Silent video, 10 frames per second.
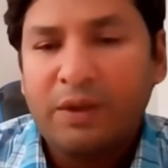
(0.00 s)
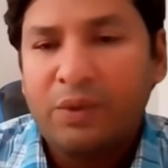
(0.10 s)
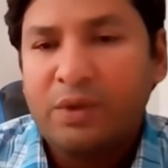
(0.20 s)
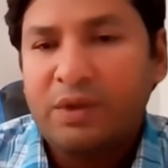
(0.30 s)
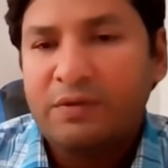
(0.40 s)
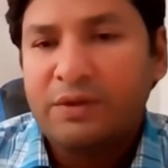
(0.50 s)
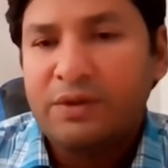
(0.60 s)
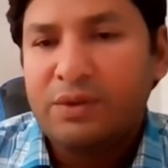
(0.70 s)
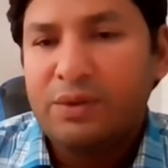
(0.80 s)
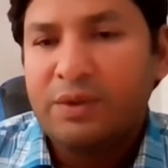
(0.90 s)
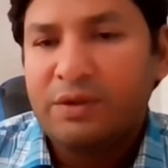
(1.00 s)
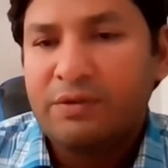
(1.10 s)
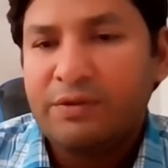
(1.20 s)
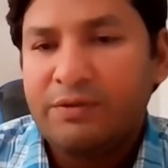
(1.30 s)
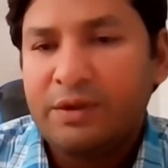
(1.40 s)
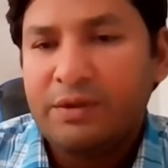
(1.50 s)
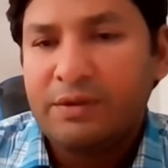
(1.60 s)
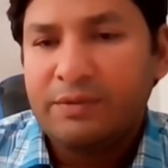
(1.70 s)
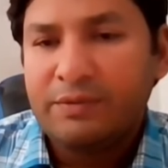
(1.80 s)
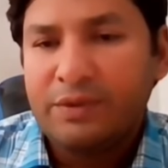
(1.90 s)
May 21st to 25th.
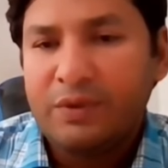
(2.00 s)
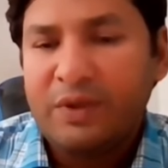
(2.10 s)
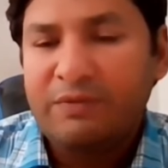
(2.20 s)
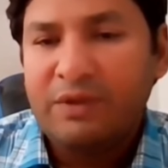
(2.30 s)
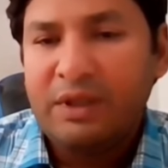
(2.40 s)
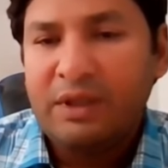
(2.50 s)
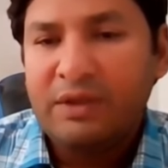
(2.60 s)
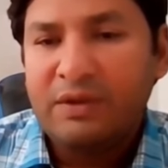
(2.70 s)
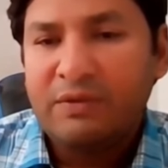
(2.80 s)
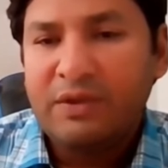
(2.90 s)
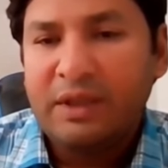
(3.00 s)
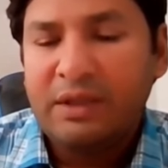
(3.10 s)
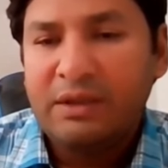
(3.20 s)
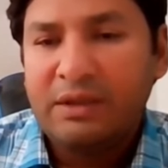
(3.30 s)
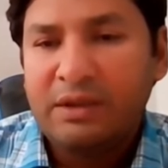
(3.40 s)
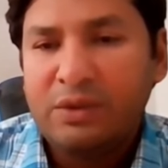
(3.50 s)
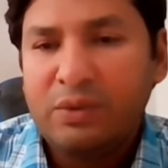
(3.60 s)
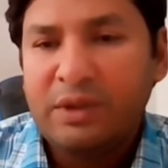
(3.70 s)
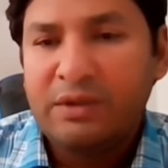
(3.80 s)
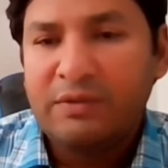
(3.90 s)
So you have 3 days of silence and
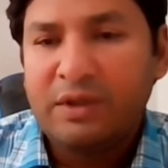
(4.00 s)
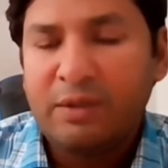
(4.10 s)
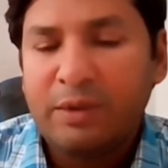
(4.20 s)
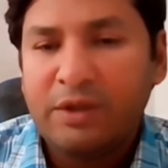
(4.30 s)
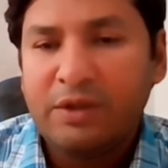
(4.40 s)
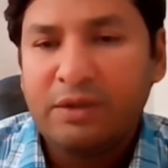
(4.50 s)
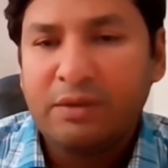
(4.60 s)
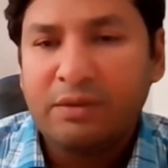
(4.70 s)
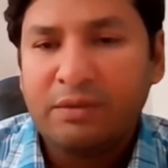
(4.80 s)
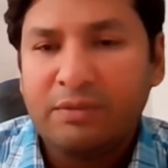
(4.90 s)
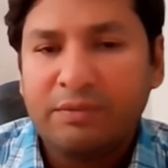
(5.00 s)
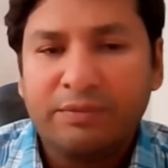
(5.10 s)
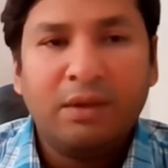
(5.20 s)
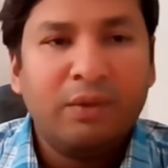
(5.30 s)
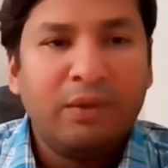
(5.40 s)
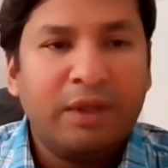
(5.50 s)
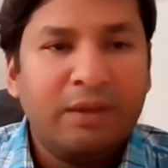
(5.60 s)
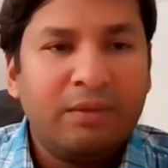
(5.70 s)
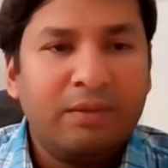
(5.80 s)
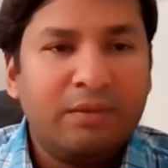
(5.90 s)
2 days of celebration. Okay.
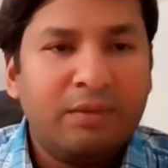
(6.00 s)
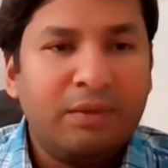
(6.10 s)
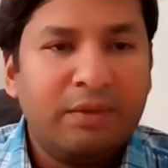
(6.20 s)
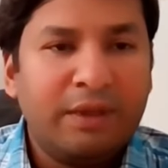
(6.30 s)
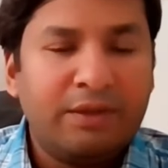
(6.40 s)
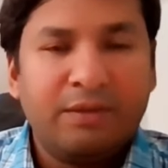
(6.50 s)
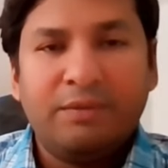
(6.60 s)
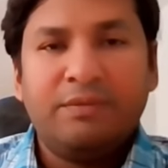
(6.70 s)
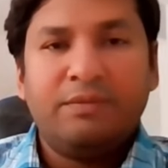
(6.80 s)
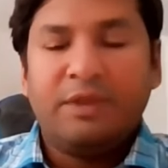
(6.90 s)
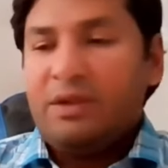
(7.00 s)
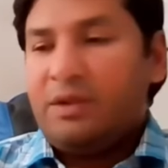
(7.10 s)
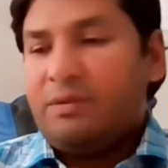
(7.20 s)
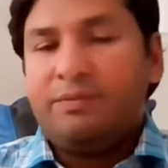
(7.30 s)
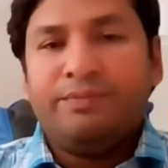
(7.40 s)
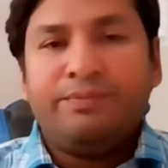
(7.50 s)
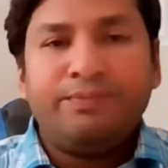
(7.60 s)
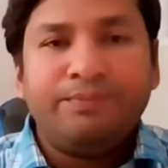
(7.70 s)
All right. Thank you.